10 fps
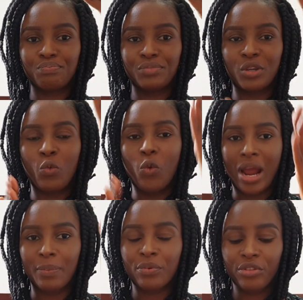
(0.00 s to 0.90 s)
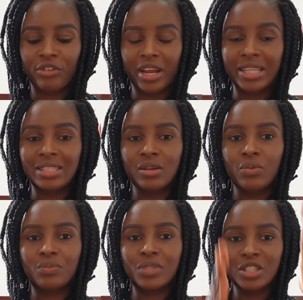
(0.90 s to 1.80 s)
the warp
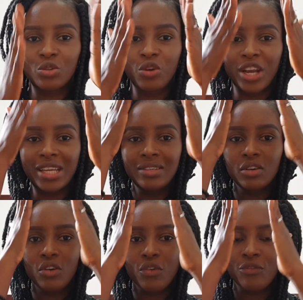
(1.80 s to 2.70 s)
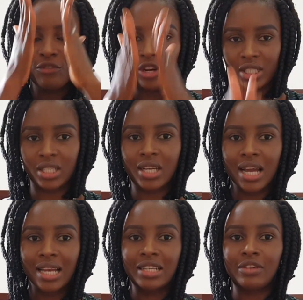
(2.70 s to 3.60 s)
thread is going
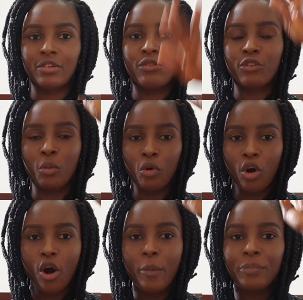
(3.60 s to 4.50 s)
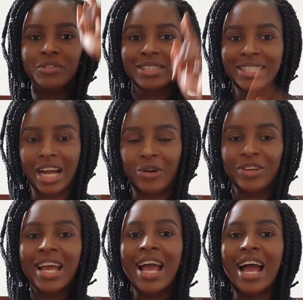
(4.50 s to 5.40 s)
vertically from up
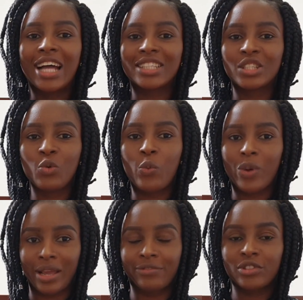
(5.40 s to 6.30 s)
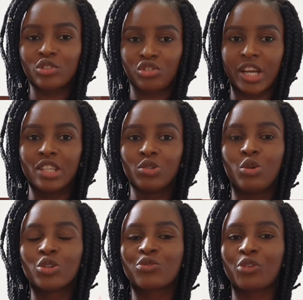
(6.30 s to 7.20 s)
down, and the weft thread
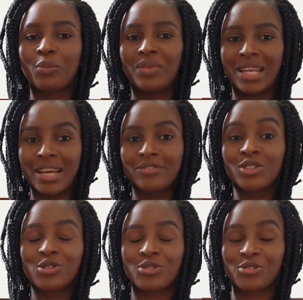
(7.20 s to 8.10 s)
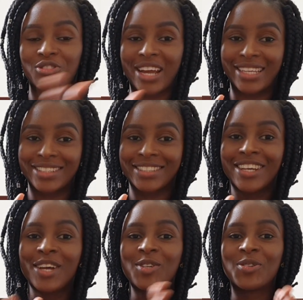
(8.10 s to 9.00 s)
goes from left to right.
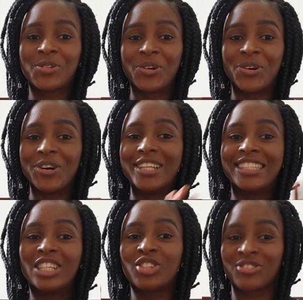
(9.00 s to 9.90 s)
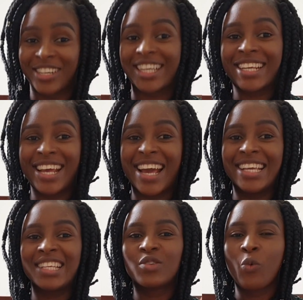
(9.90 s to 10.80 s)
So the trick here
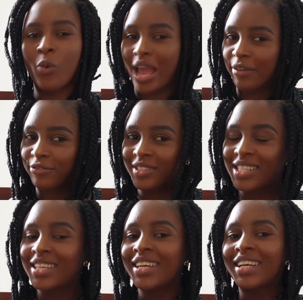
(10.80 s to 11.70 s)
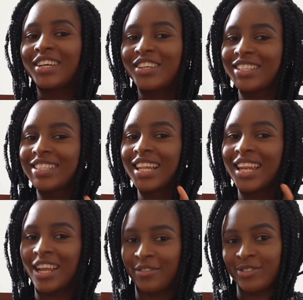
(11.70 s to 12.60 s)
is weft is
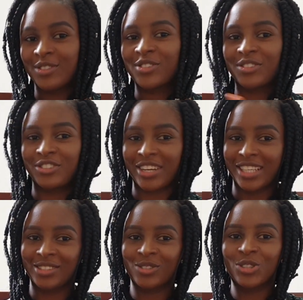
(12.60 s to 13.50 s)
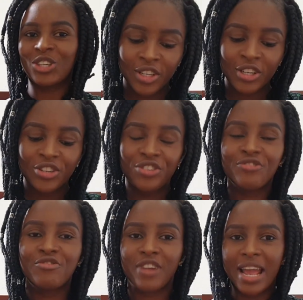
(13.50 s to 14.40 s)
left to right. So just
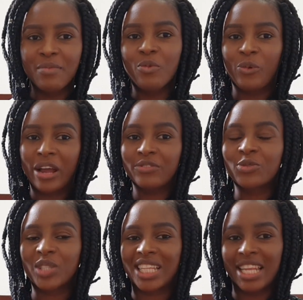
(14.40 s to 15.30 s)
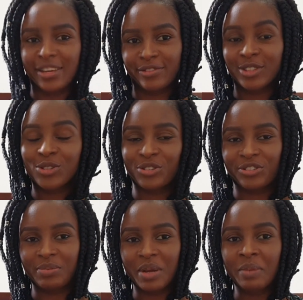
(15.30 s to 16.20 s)
rhyme weft with left to
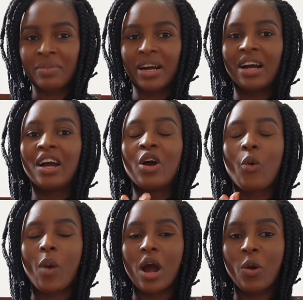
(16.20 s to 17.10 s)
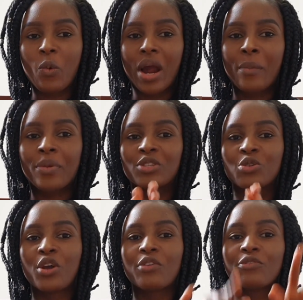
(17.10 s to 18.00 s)
remember, while warp is
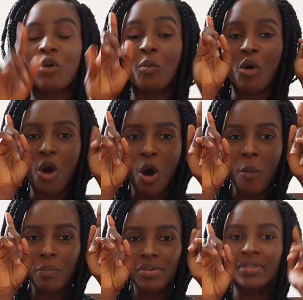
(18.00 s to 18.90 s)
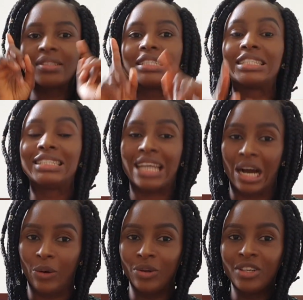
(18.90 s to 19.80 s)
going from up
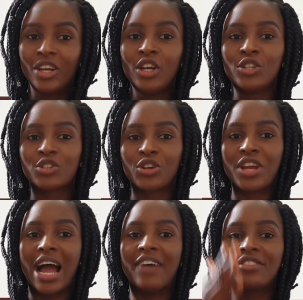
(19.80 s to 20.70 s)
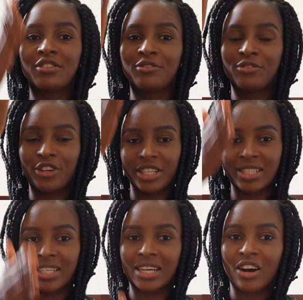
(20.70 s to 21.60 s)
down. So you have the
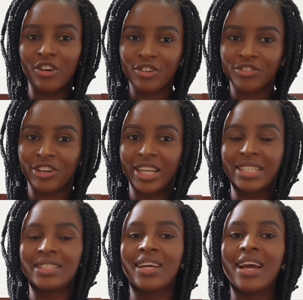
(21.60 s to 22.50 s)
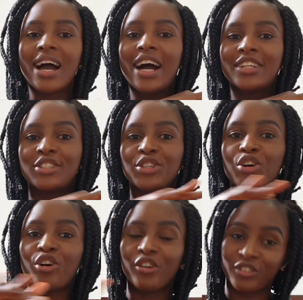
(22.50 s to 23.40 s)
vertical grain and
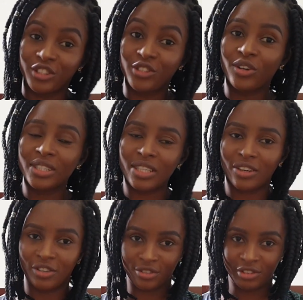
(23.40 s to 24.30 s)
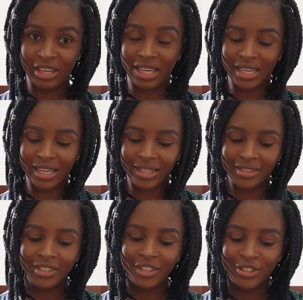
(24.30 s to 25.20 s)
the horizontal grain
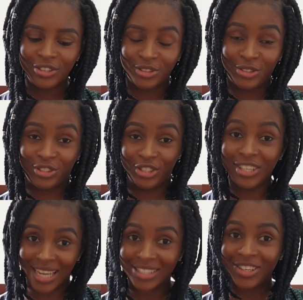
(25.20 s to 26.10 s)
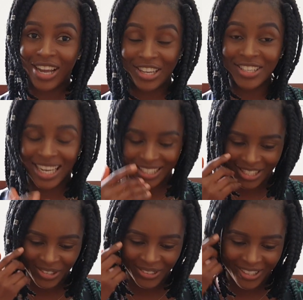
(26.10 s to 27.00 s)
line. Are you guys
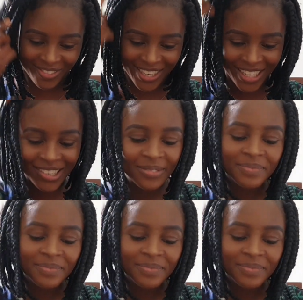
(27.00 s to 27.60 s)
still with me?